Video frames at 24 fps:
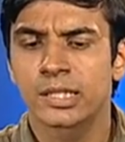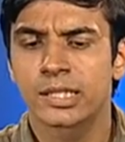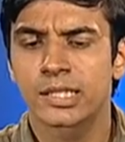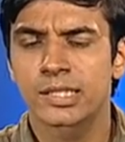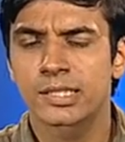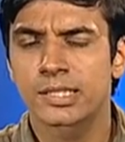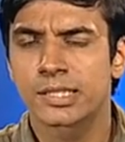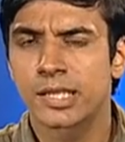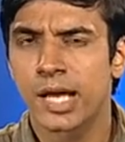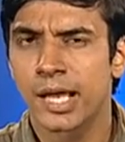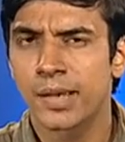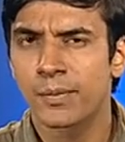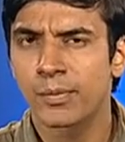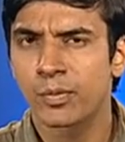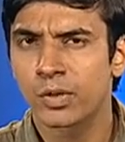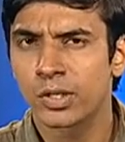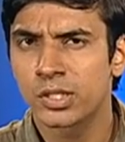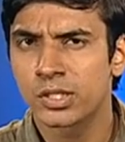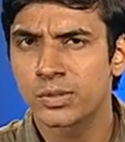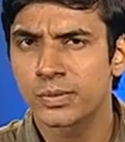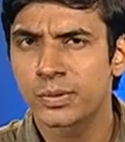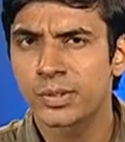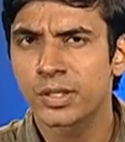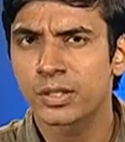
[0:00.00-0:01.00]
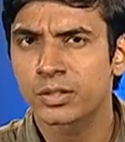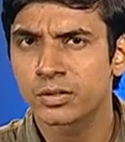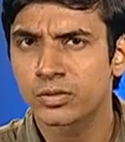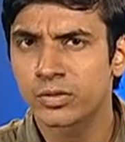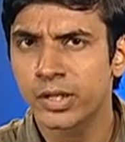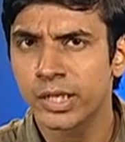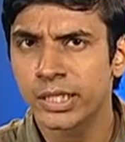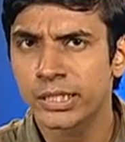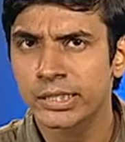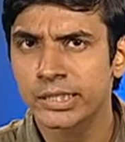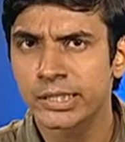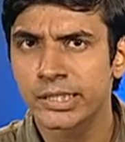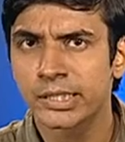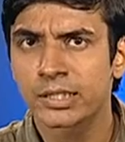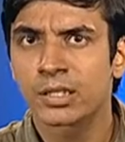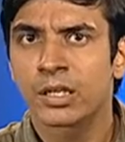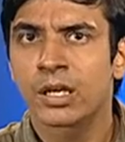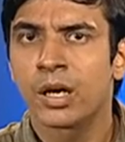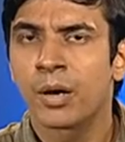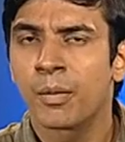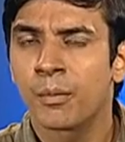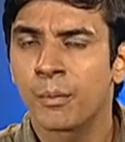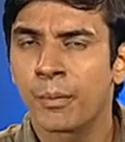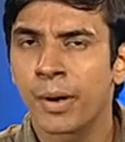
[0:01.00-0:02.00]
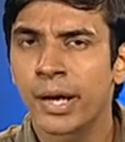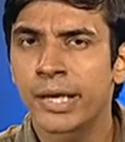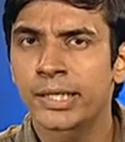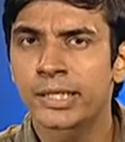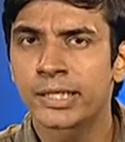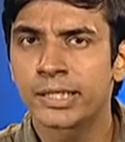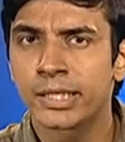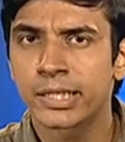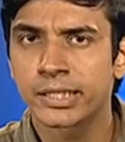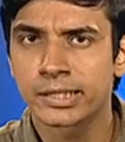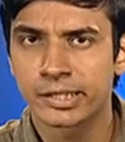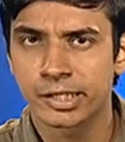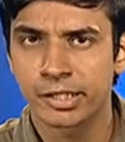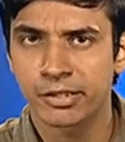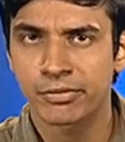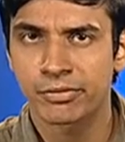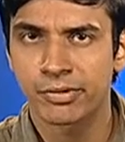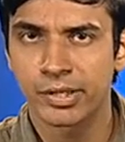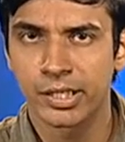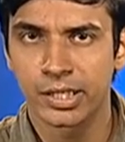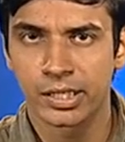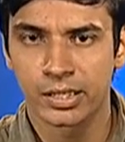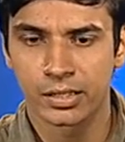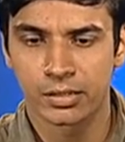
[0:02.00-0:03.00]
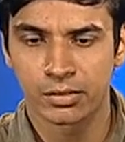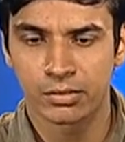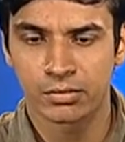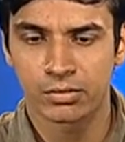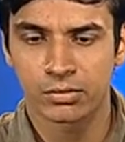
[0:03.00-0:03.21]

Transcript: dipole is being attracted by the electric field,